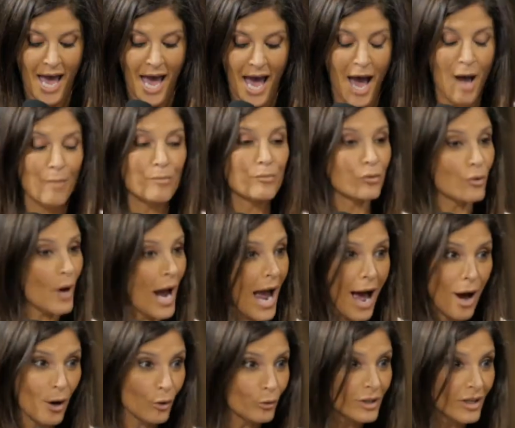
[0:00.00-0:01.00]
I'm
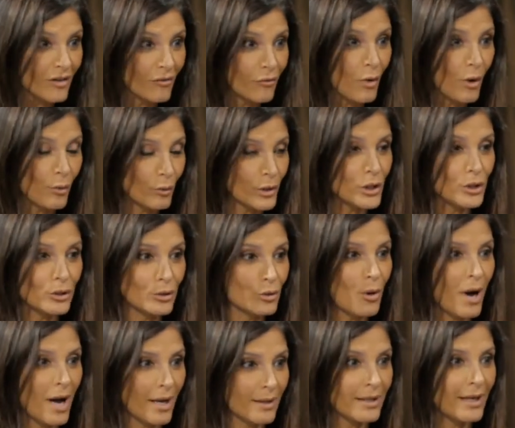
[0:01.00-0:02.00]
proud of what we
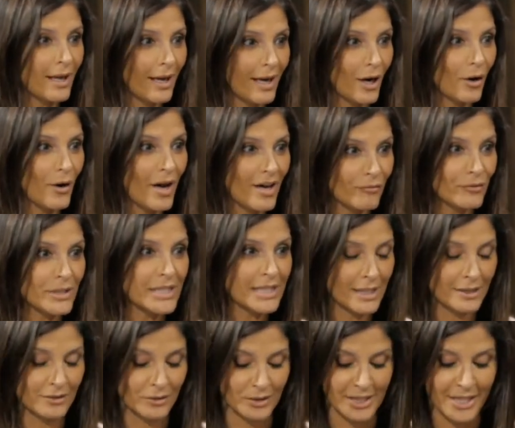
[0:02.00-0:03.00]
do on the air every
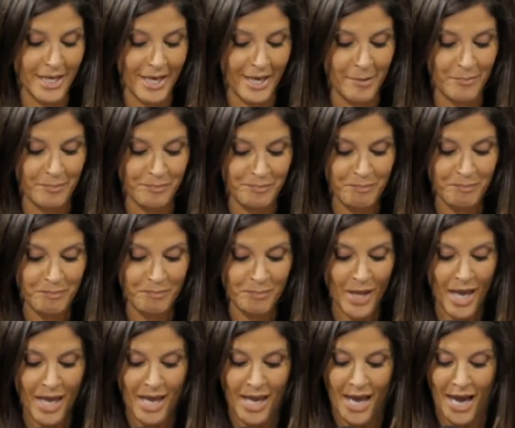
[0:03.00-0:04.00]
single day.
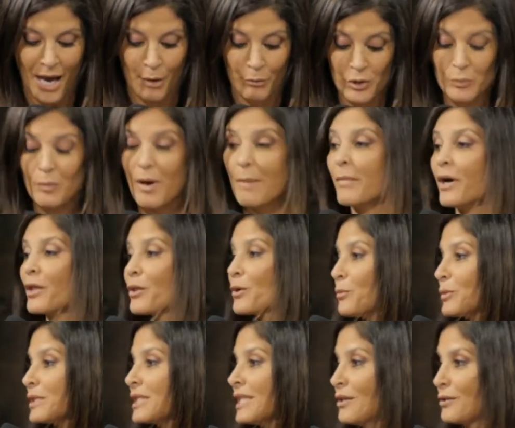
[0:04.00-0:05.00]
I wish my mother
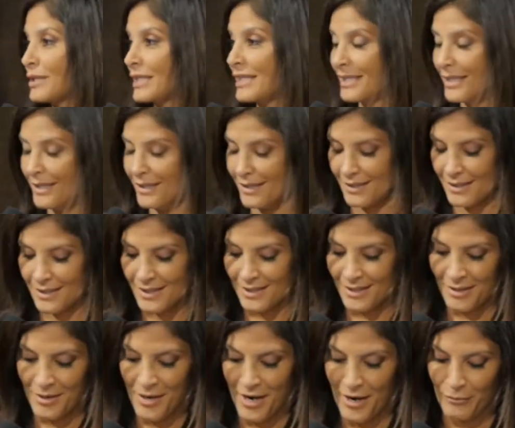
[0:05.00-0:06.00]
was here to see
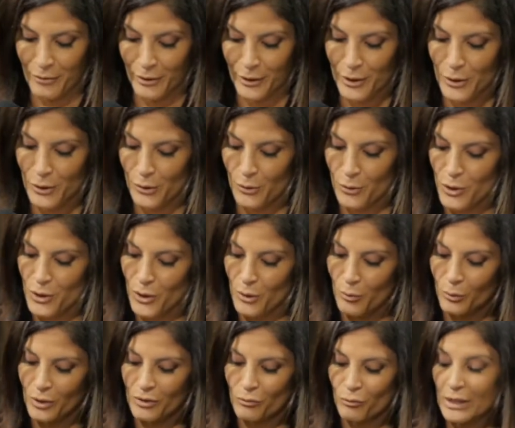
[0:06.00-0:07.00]
this. I really do. She
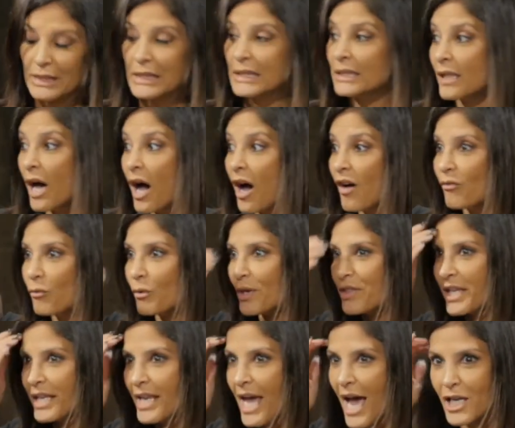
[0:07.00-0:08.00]
would really love
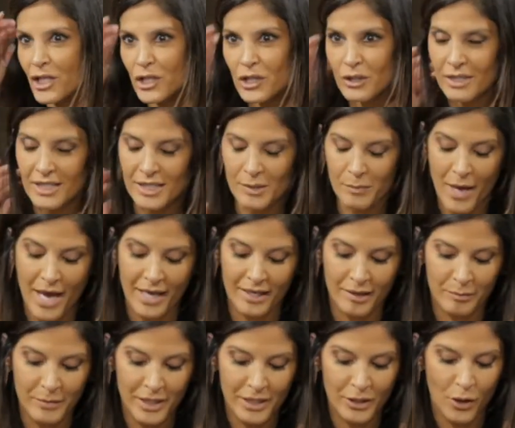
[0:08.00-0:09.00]
what the National
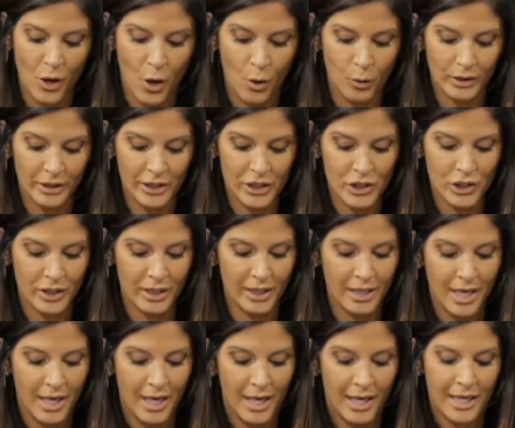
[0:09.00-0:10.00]
Hispanic Media
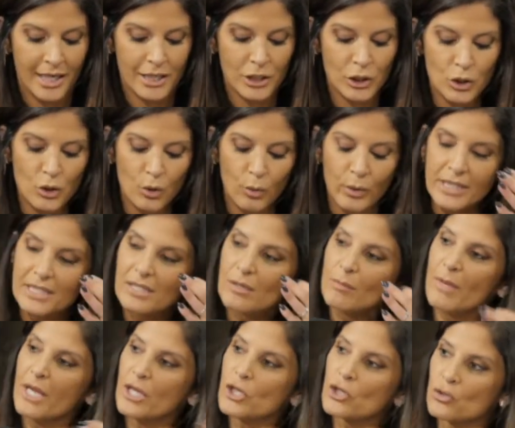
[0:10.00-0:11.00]
Coalition is doing to
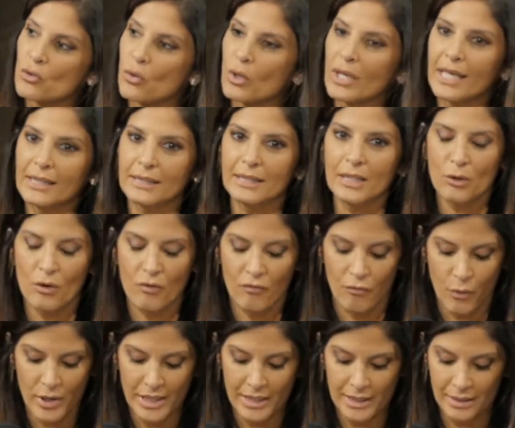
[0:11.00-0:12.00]
make sure Latino
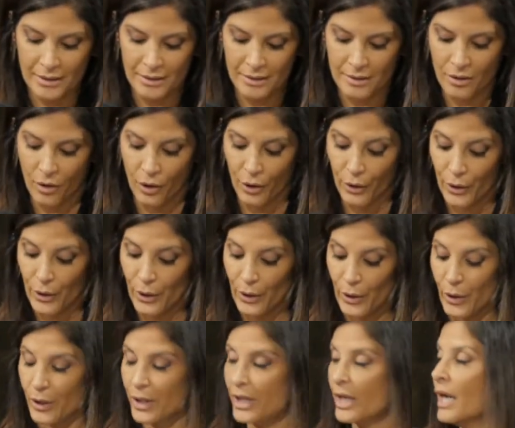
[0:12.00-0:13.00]
voices are
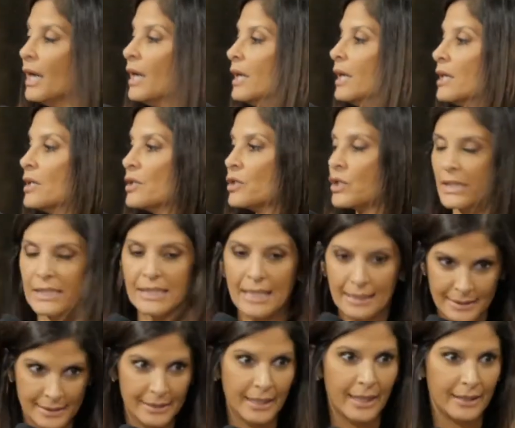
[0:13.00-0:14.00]
heard. She's
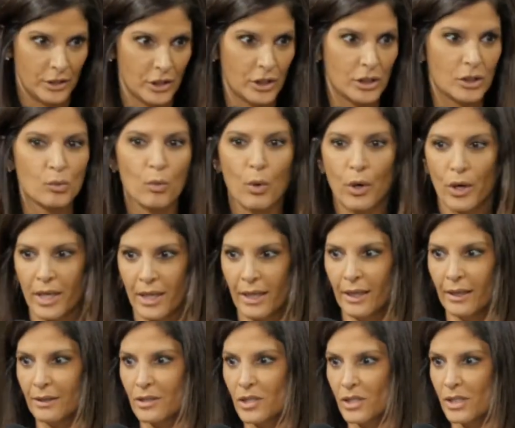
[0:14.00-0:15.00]
not dead. She's
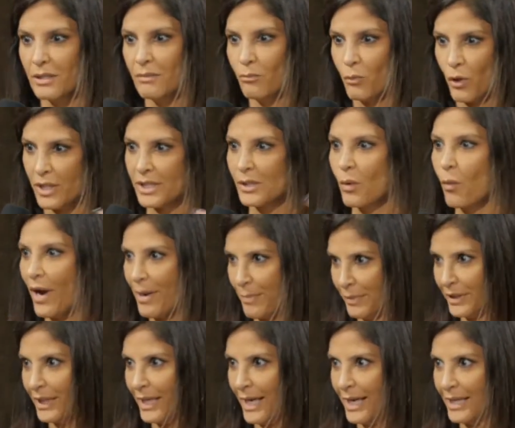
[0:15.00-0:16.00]
working. She works in White
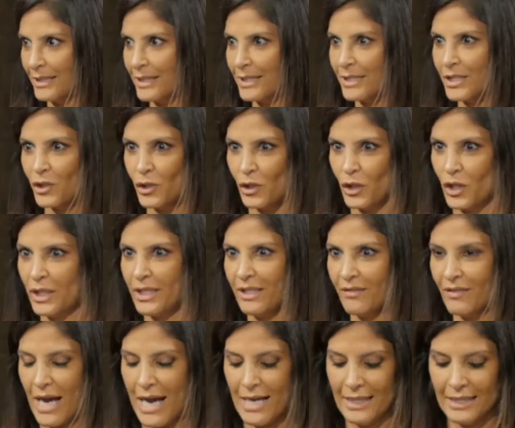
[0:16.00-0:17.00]
Plains. She couldn't
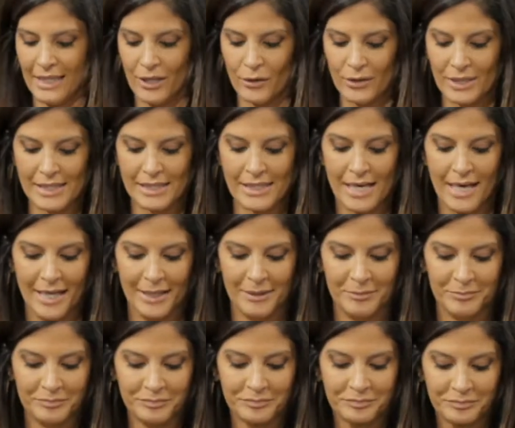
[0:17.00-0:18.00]
have gotten here in
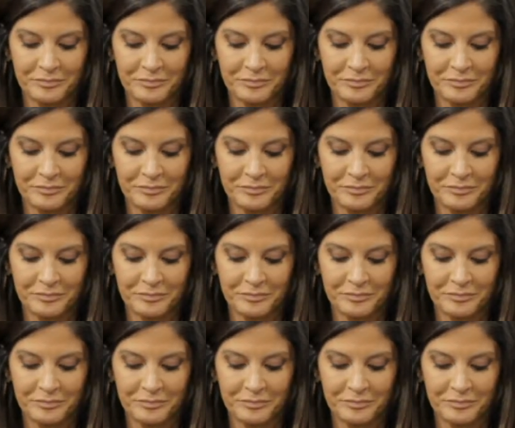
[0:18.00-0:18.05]
time.